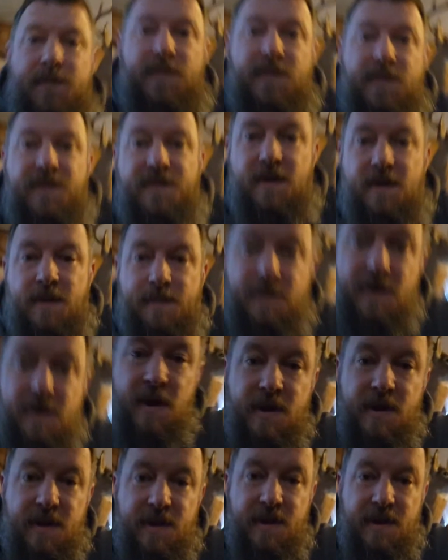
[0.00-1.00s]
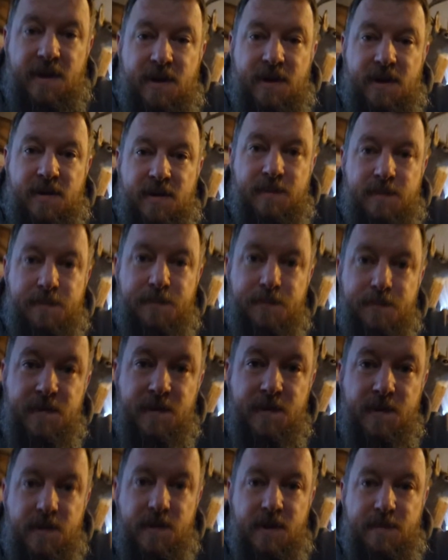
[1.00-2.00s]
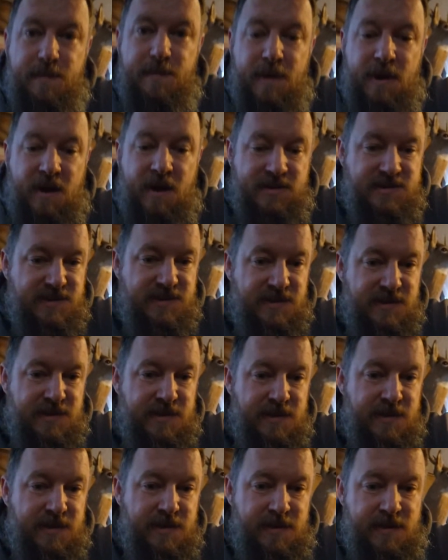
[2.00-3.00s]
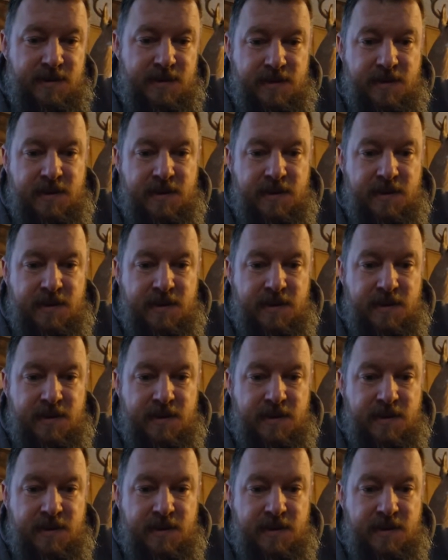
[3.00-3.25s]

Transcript: jump on here and do an unboxing. I